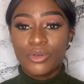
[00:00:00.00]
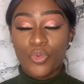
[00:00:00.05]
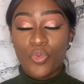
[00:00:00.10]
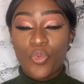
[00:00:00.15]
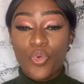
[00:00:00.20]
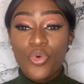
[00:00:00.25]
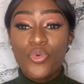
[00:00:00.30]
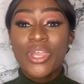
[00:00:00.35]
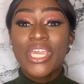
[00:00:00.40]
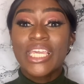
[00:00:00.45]

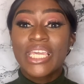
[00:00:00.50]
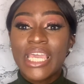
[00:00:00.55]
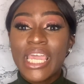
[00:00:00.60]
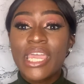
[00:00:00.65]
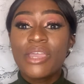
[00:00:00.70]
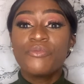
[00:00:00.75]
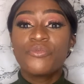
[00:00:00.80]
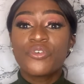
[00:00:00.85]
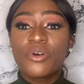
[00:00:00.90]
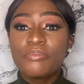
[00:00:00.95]
We
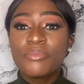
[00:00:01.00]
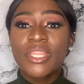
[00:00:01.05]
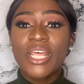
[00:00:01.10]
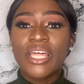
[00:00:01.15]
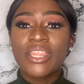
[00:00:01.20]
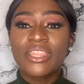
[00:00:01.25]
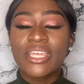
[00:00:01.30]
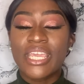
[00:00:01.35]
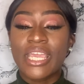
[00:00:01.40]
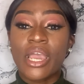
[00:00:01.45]
came from
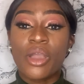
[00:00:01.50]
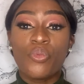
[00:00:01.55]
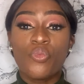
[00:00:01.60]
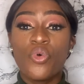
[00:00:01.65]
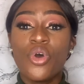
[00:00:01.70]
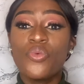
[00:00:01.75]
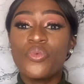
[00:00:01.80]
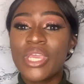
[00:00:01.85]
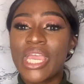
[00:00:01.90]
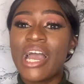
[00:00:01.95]
nothing, and
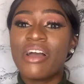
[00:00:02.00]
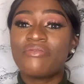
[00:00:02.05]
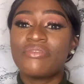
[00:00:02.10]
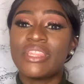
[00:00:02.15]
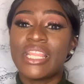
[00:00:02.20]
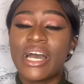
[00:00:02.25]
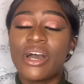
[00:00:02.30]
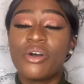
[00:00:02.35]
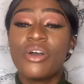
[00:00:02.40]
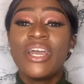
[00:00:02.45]
what we have
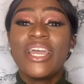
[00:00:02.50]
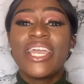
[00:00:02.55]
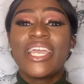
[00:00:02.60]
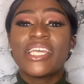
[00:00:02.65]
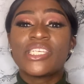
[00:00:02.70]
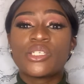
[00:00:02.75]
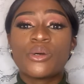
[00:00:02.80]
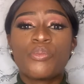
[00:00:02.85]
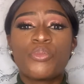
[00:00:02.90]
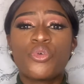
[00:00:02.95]
now
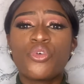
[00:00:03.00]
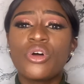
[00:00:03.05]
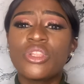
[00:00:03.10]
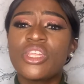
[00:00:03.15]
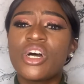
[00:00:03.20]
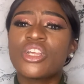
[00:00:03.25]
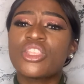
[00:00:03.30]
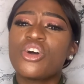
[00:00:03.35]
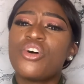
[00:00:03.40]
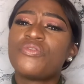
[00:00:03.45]
is a
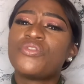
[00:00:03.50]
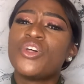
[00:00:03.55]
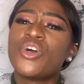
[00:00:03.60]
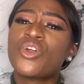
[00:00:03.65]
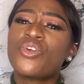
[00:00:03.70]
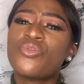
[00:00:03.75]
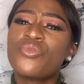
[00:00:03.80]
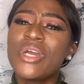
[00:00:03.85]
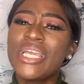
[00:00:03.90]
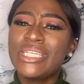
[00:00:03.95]
product of the
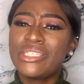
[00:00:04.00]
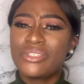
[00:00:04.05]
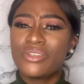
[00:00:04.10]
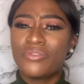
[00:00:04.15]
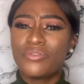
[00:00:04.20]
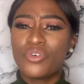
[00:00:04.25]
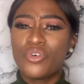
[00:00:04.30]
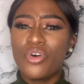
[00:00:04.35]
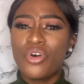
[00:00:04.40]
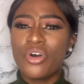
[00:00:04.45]
grace
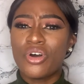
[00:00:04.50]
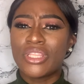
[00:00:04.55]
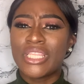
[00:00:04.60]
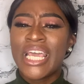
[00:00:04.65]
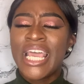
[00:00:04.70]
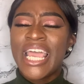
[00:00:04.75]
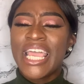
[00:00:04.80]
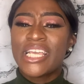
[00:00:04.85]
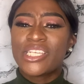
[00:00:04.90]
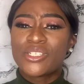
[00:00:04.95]
of God,
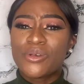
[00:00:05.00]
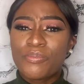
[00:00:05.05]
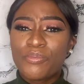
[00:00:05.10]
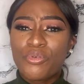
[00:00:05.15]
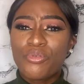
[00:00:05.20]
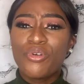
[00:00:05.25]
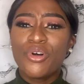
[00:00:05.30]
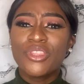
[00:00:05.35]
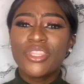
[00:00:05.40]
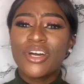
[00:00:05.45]
is a
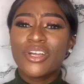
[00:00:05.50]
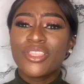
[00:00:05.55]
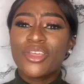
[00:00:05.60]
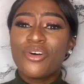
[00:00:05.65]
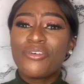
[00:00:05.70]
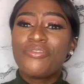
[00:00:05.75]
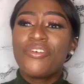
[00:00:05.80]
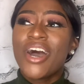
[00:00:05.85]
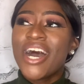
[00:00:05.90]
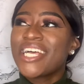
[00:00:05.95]
product
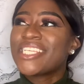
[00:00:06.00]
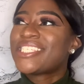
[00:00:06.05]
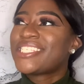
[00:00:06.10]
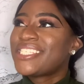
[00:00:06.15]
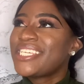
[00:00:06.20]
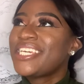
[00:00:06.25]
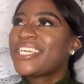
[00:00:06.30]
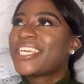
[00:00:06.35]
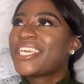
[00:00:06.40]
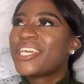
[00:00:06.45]
of us
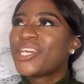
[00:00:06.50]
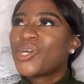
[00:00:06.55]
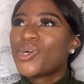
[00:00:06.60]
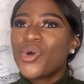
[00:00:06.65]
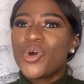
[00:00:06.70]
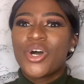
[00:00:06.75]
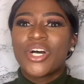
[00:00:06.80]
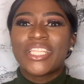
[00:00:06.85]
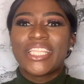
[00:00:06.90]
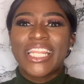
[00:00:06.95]
seeking
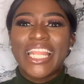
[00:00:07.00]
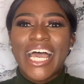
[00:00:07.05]
God.